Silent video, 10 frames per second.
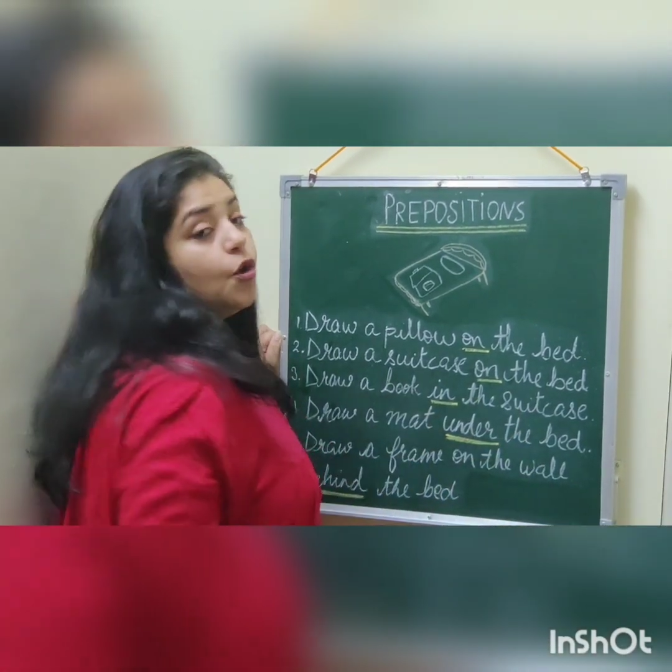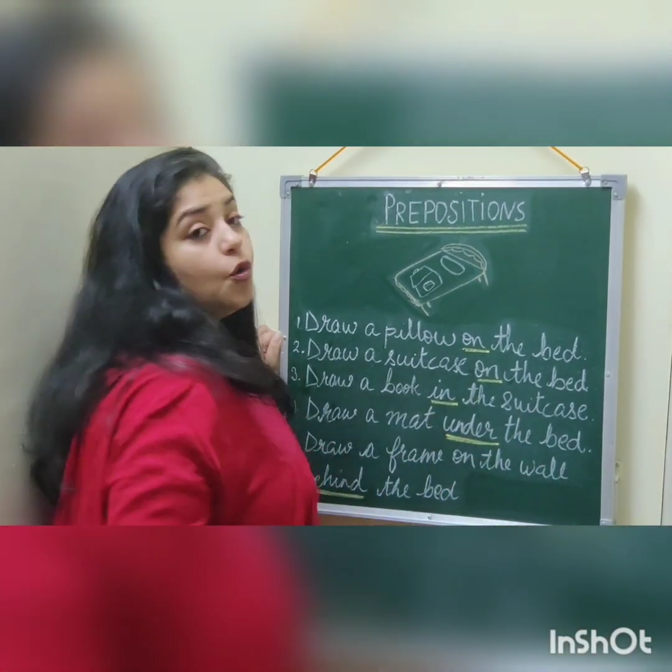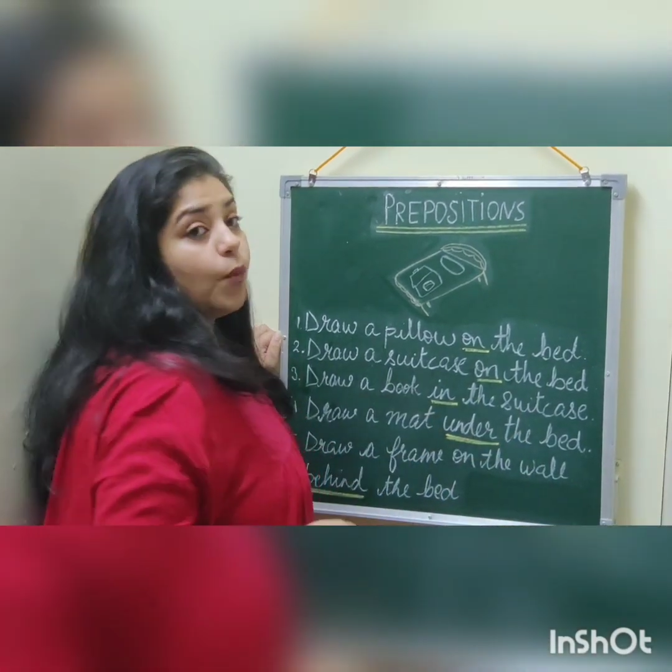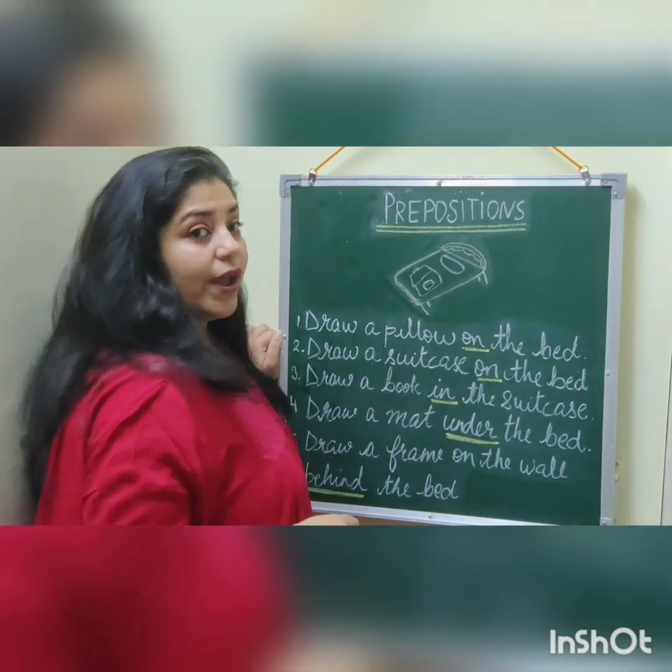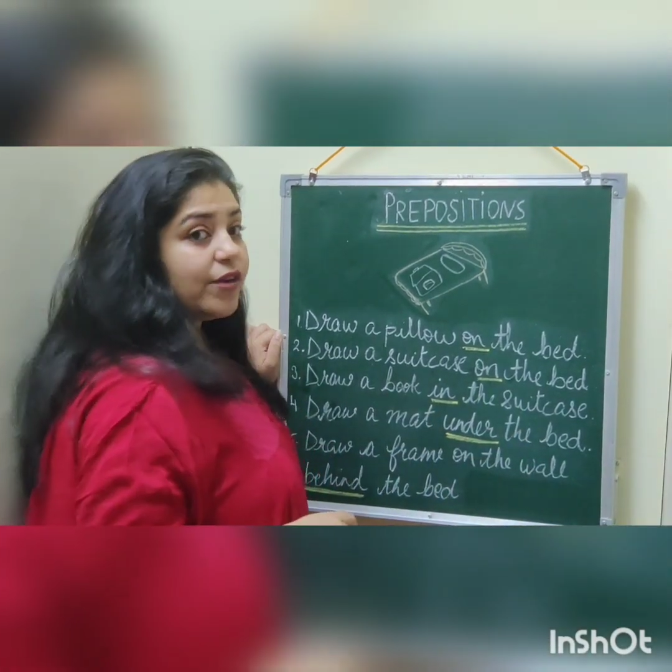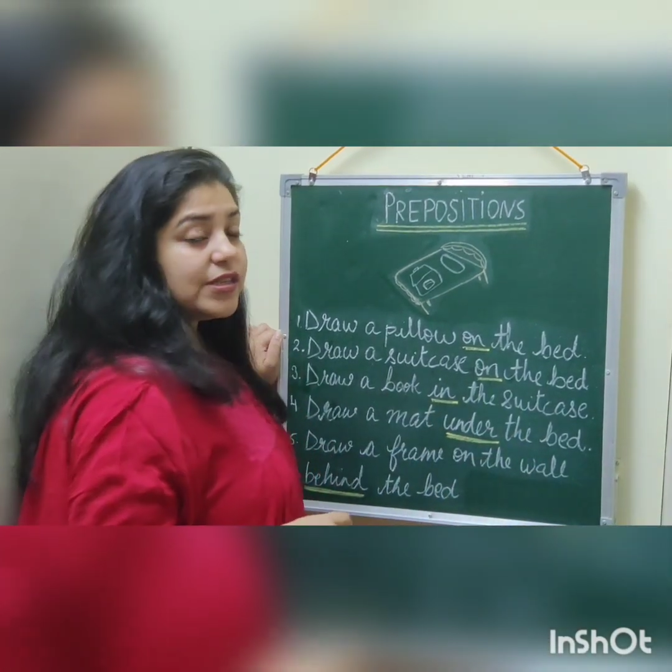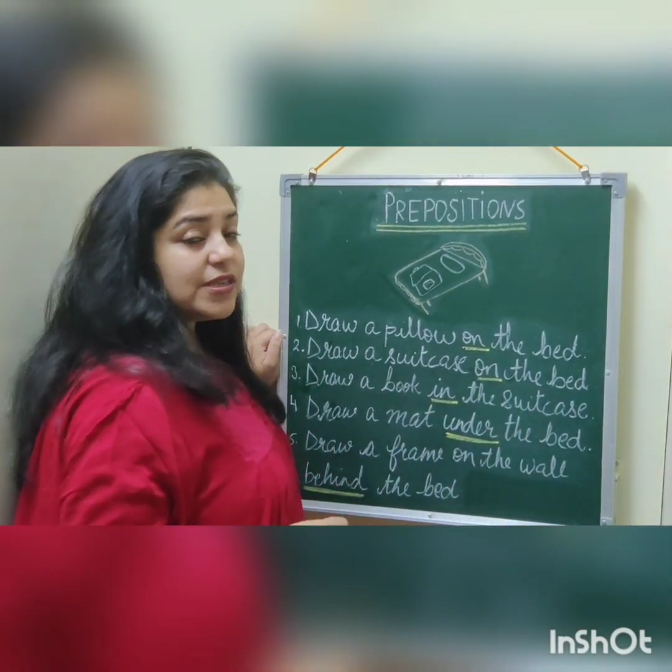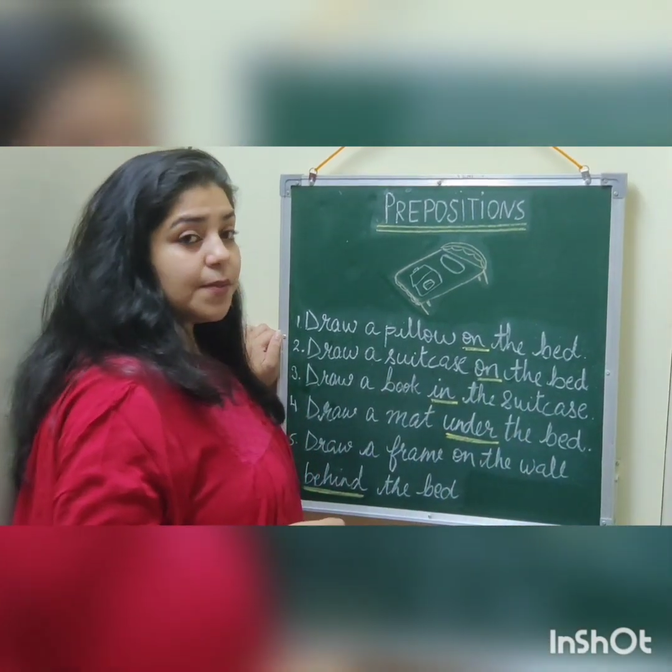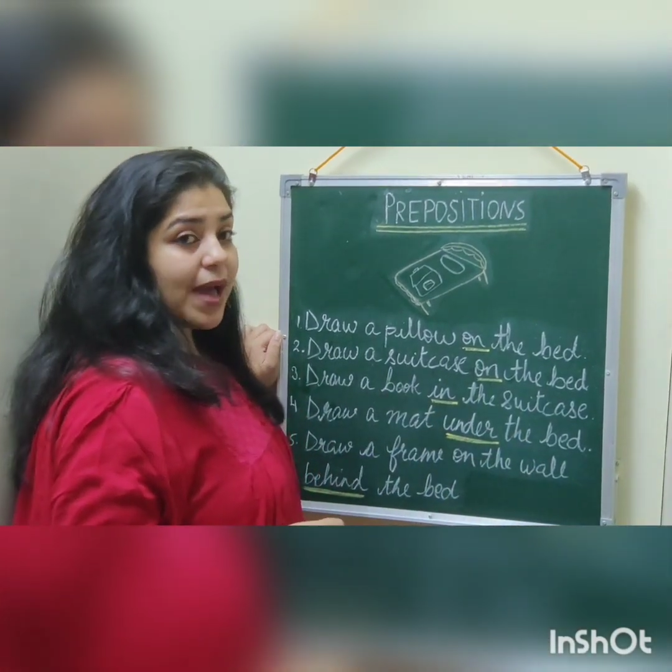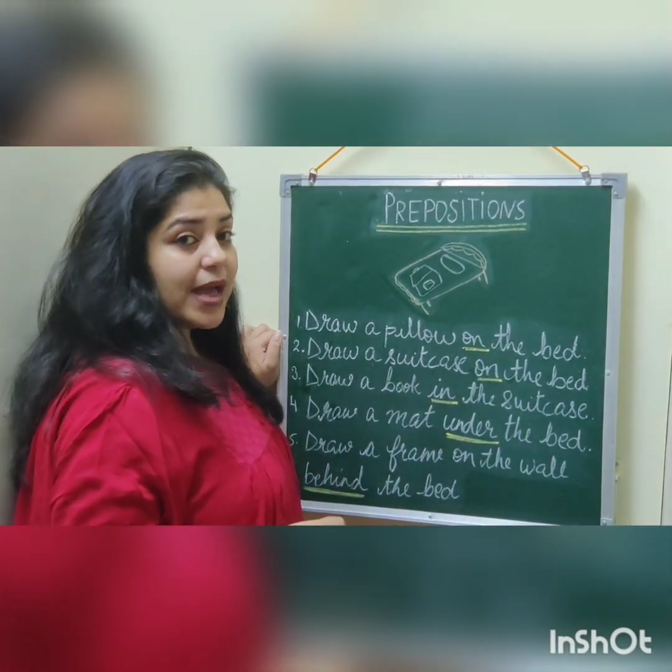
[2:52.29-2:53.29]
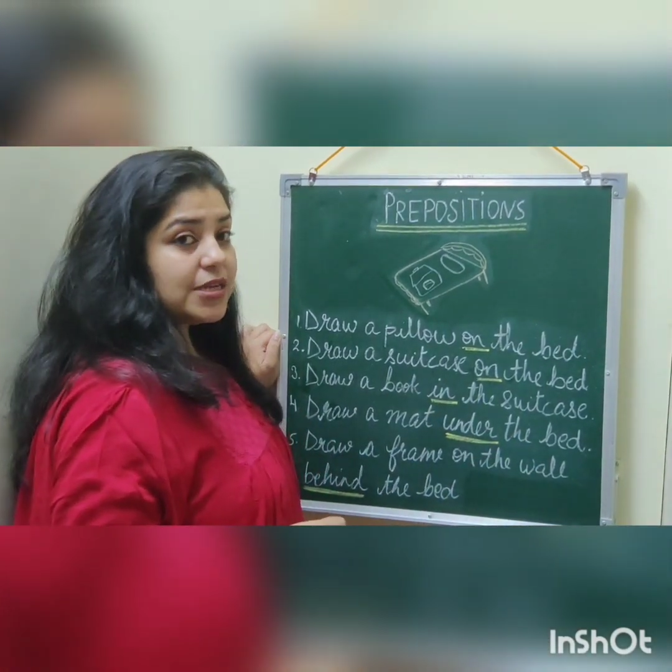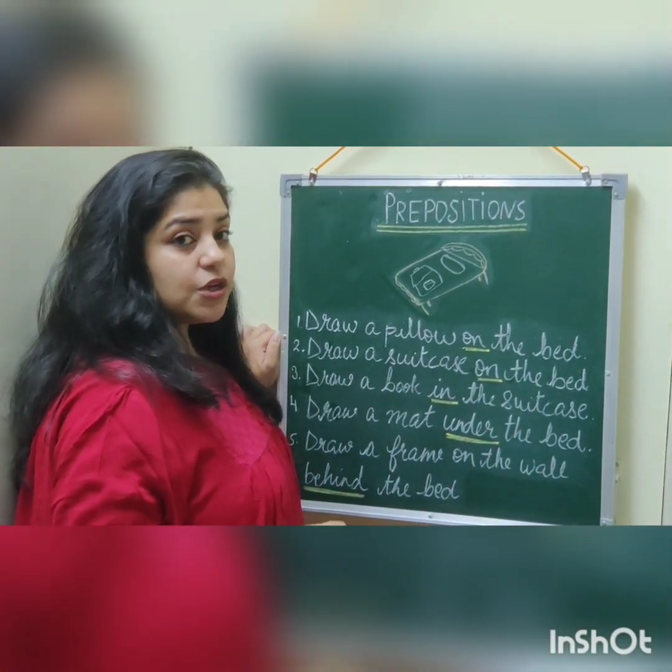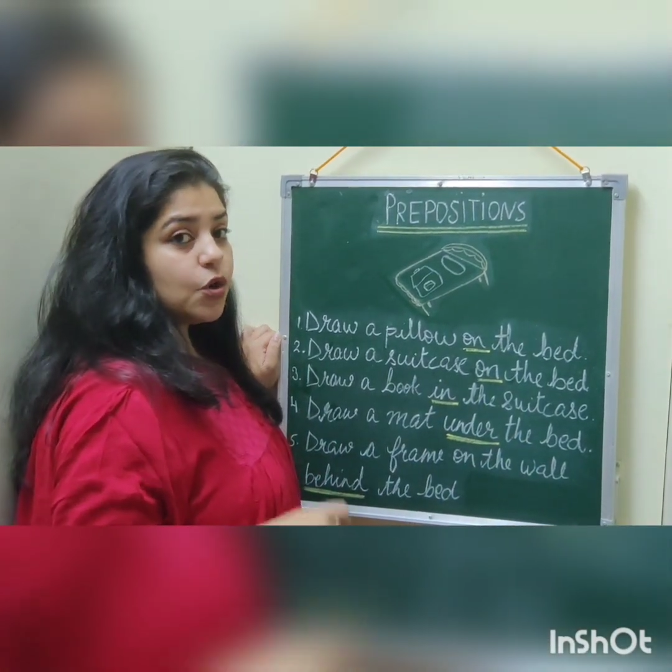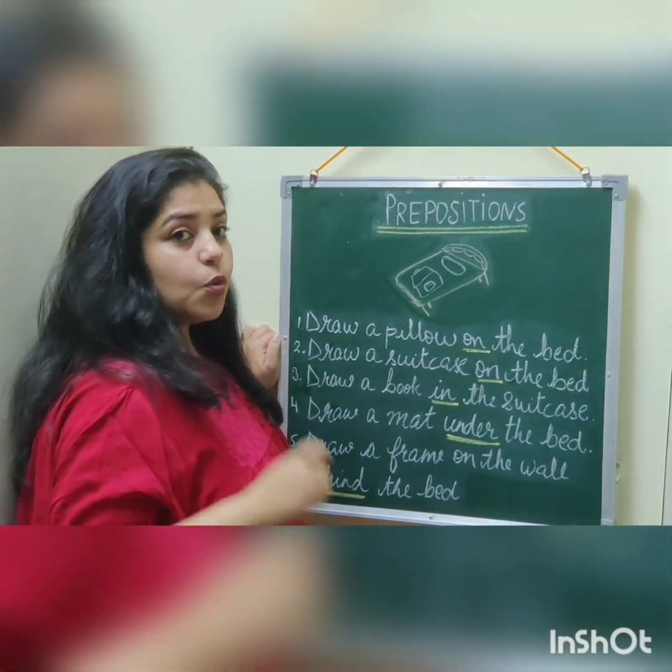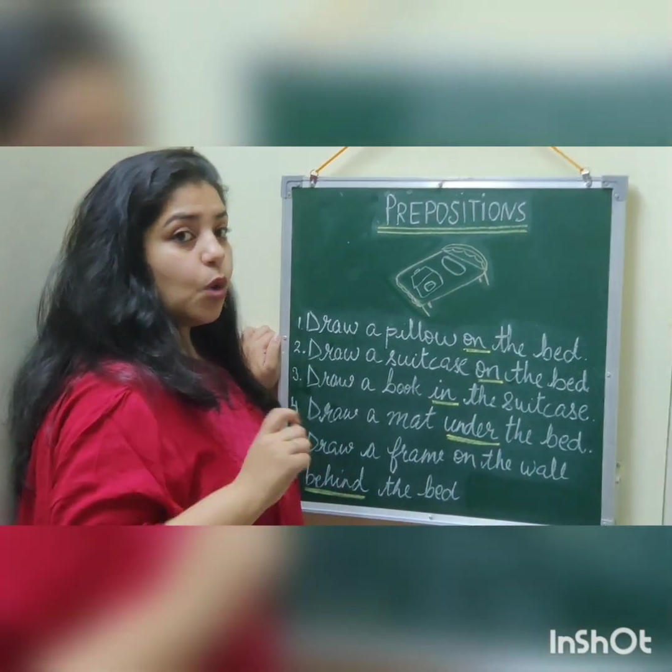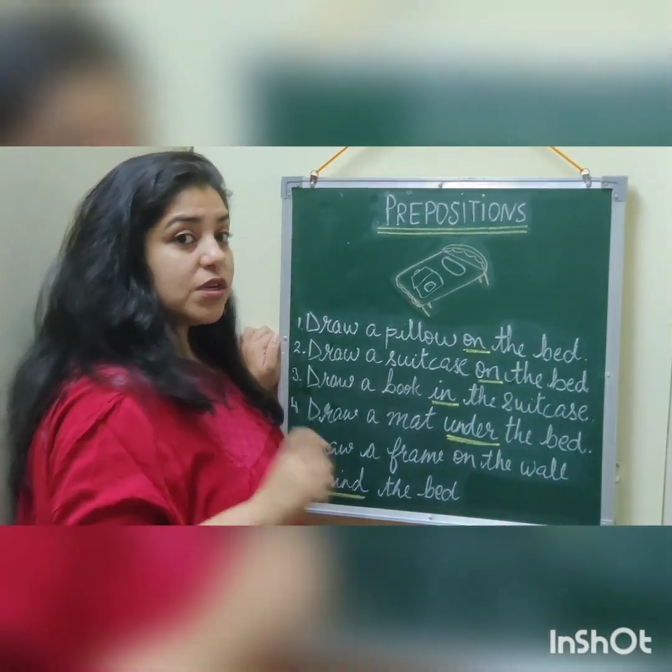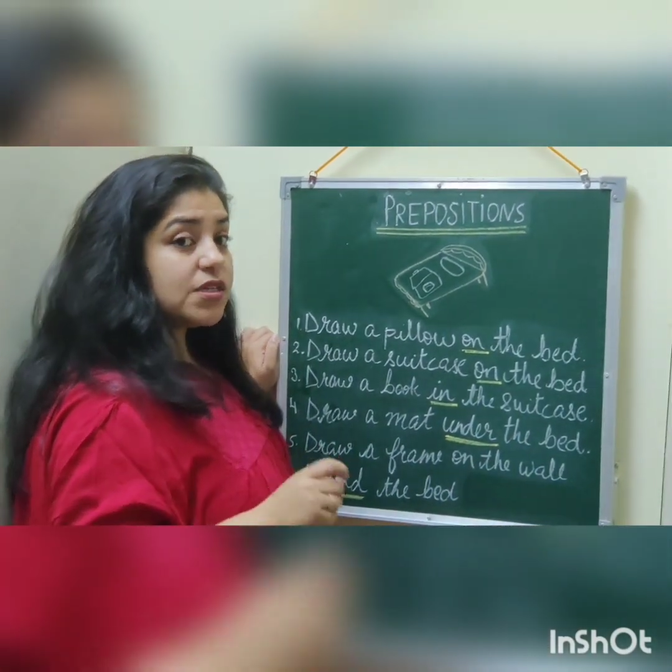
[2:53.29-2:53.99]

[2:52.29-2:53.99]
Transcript: Where is the mat? What